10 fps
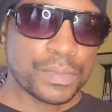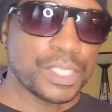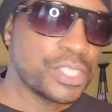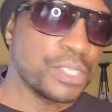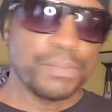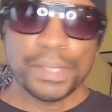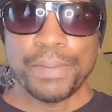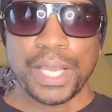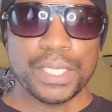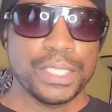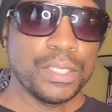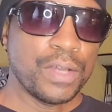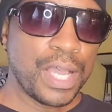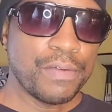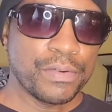this shouldn't be about
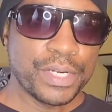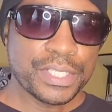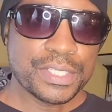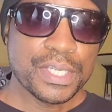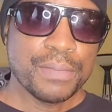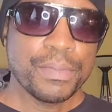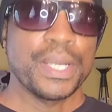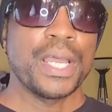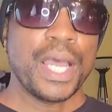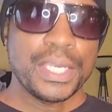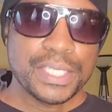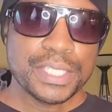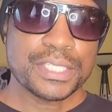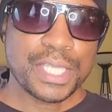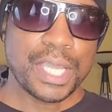Canelo Alvarez. But I
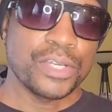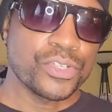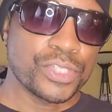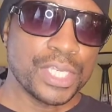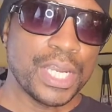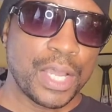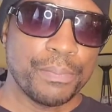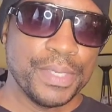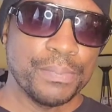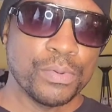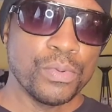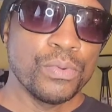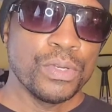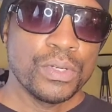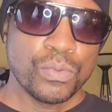did say I understand how
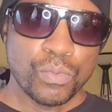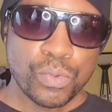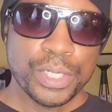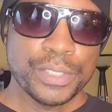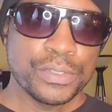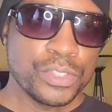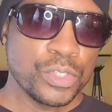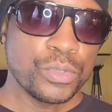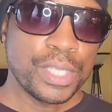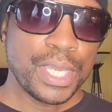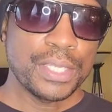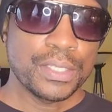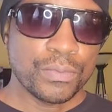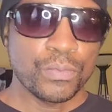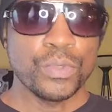people would do
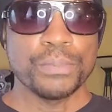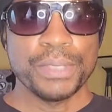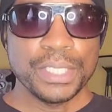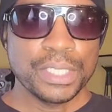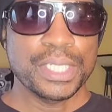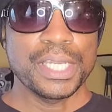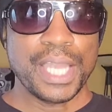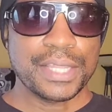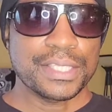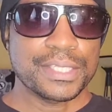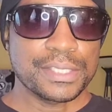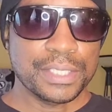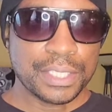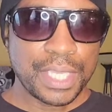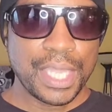that, would be looking at
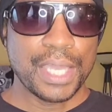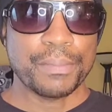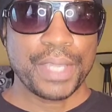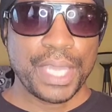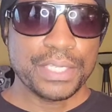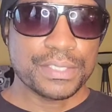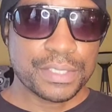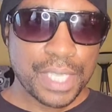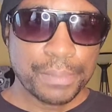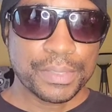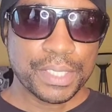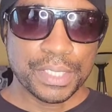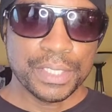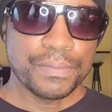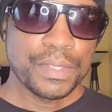the camp kind of
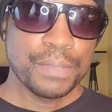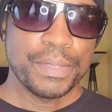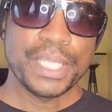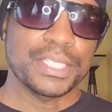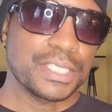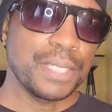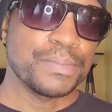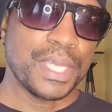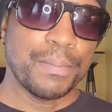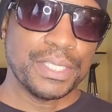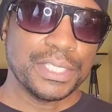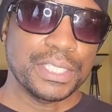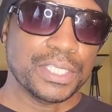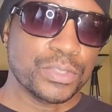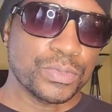skeptically, but at the same time, I
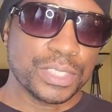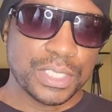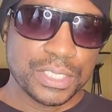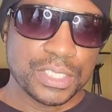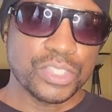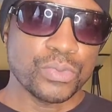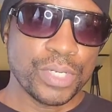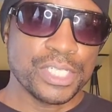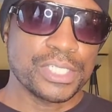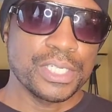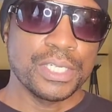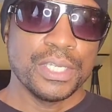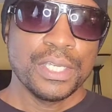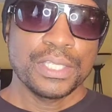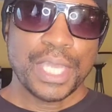think this was a situation
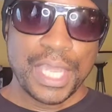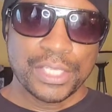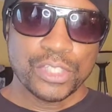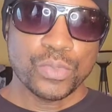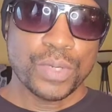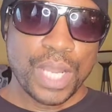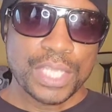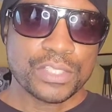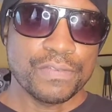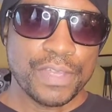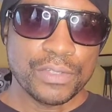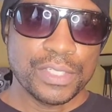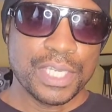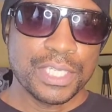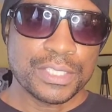that had to do with Oscar
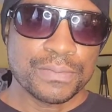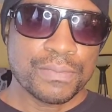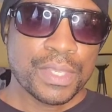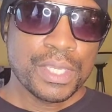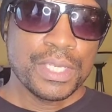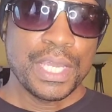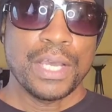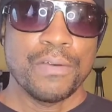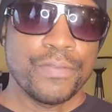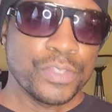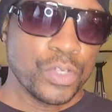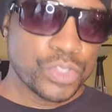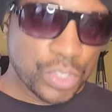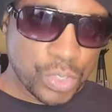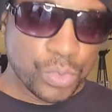Valdez. Now, for
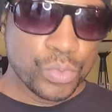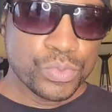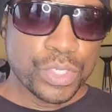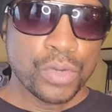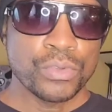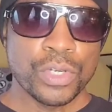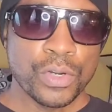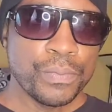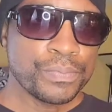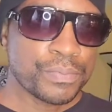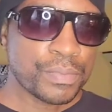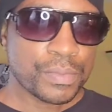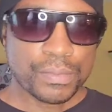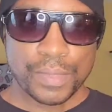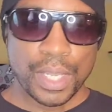those of you who don't know,
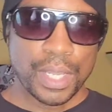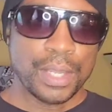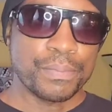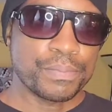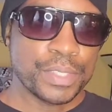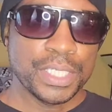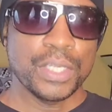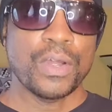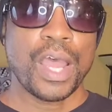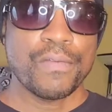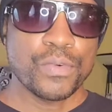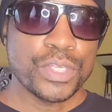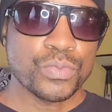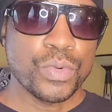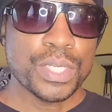Canelo
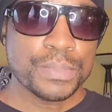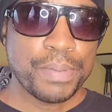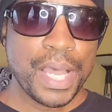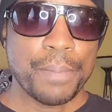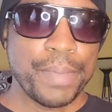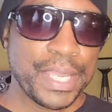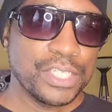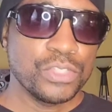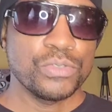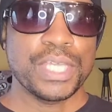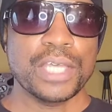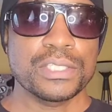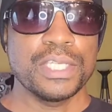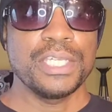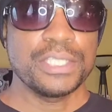Alvarez was popped back in
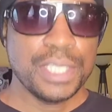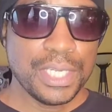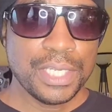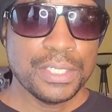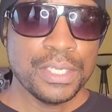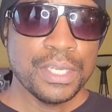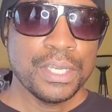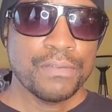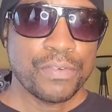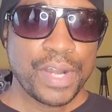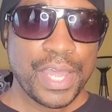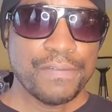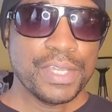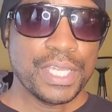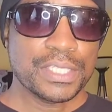2018 for
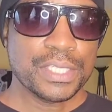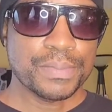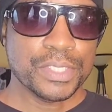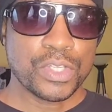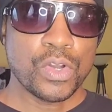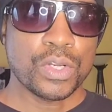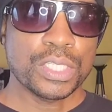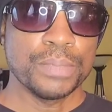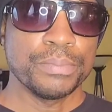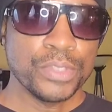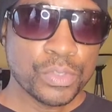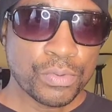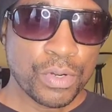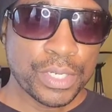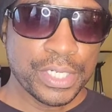having a substance called
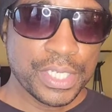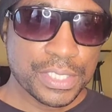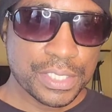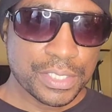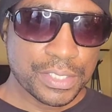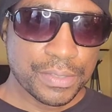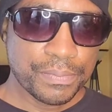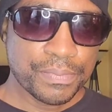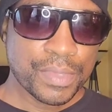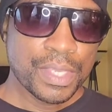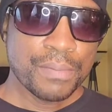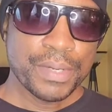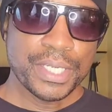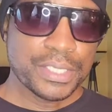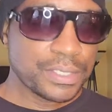clenbuterol in his system,
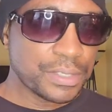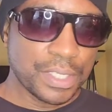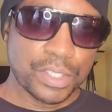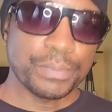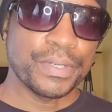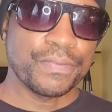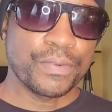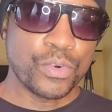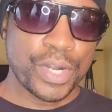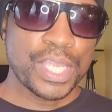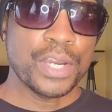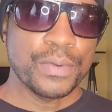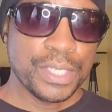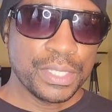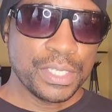but it's a little bit of gray
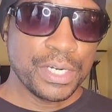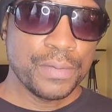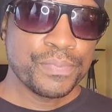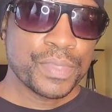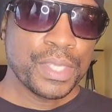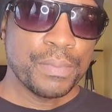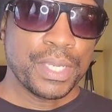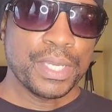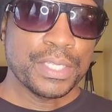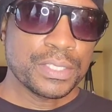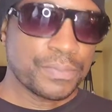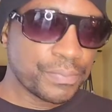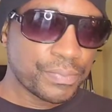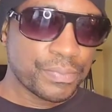area there because